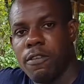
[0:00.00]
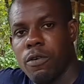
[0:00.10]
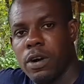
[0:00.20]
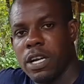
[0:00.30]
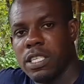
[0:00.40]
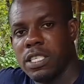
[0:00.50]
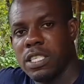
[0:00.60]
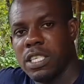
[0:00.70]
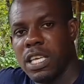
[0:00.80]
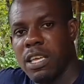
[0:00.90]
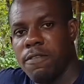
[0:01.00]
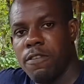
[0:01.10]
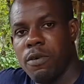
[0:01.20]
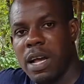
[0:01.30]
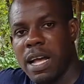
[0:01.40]
course, if
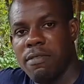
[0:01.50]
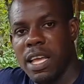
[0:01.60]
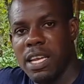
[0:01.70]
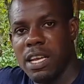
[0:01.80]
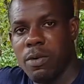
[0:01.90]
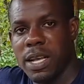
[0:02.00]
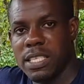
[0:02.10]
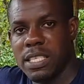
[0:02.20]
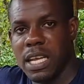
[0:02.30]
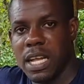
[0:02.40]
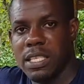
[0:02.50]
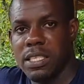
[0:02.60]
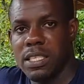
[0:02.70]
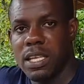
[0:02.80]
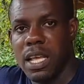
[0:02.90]
you have any
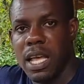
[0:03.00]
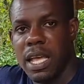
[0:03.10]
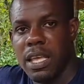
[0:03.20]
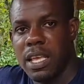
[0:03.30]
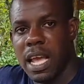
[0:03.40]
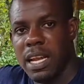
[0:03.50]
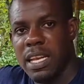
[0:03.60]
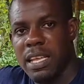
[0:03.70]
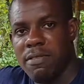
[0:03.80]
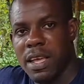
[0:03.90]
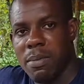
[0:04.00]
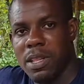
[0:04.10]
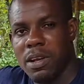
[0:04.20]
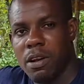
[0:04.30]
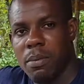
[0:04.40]
questions, you can leave them
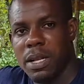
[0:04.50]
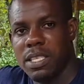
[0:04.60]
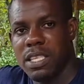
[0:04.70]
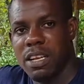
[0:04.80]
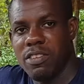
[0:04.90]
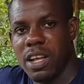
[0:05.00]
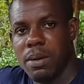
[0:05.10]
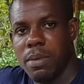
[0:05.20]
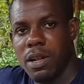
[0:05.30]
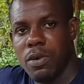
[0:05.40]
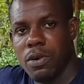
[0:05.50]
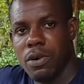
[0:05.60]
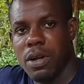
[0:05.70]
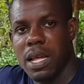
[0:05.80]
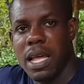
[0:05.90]
in the comment section below.